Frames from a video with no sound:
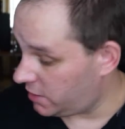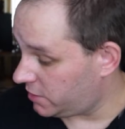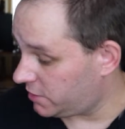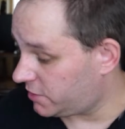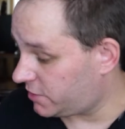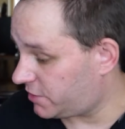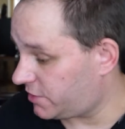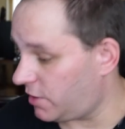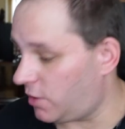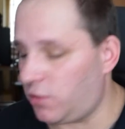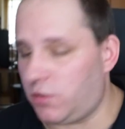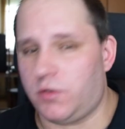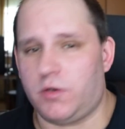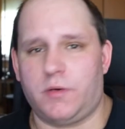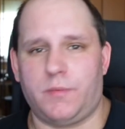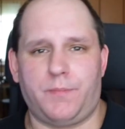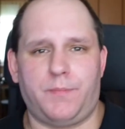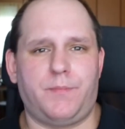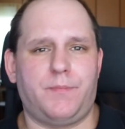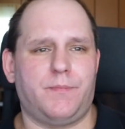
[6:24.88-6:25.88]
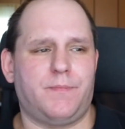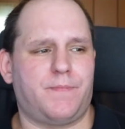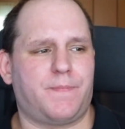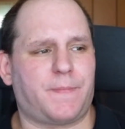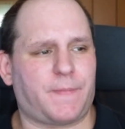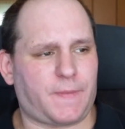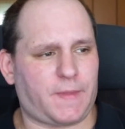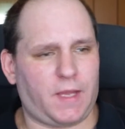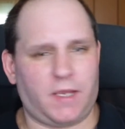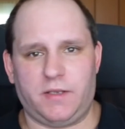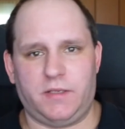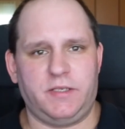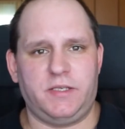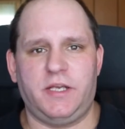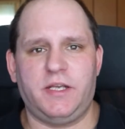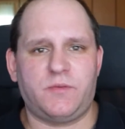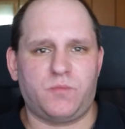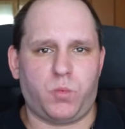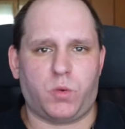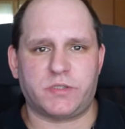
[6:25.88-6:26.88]
So
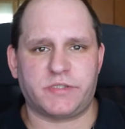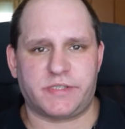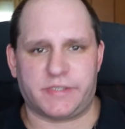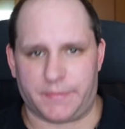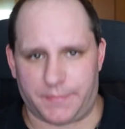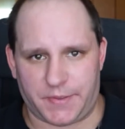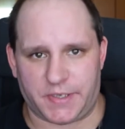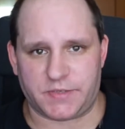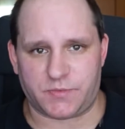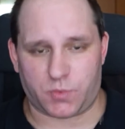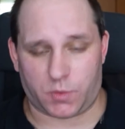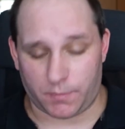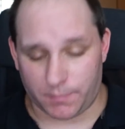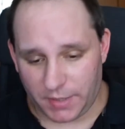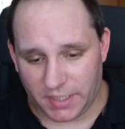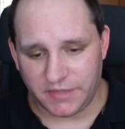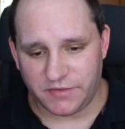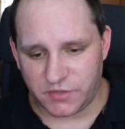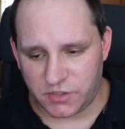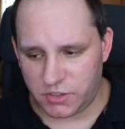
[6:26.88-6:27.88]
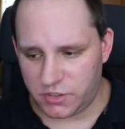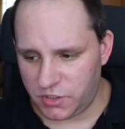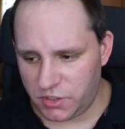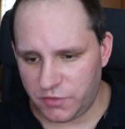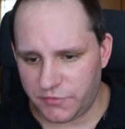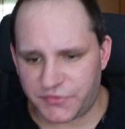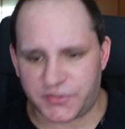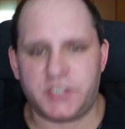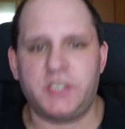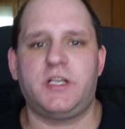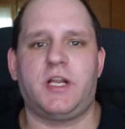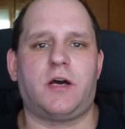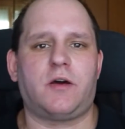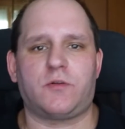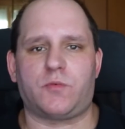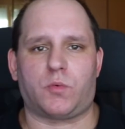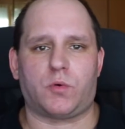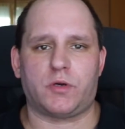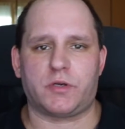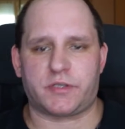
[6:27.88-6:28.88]
it wasn't the best one, but you've seen how
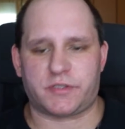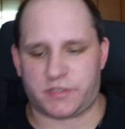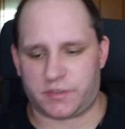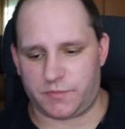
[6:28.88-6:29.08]
it works.